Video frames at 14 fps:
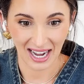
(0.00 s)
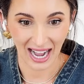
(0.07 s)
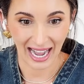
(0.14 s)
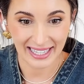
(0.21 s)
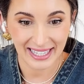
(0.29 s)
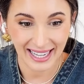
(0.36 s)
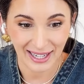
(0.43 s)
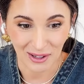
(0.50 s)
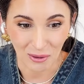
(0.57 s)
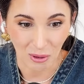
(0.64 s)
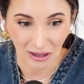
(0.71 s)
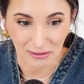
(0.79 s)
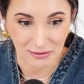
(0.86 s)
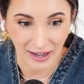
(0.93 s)
I can't
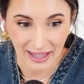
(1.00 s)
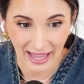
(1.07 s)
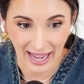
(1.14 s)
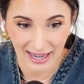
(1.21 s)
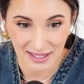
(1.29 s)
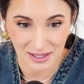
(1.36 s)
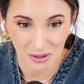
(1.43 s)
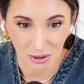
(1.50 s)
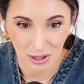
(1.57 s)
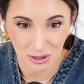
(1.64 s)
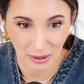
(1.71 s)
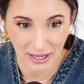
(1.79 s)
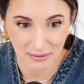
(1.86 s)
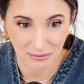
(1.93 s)
quantify that, nor
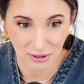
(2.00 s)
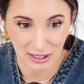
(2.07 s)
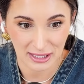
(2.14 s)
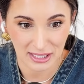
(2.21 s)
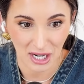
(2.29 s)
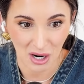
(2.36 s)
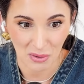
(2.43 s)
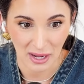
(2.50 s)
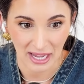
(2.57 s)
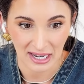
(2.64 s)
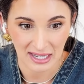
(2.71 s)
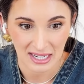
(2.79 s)
do I really know it.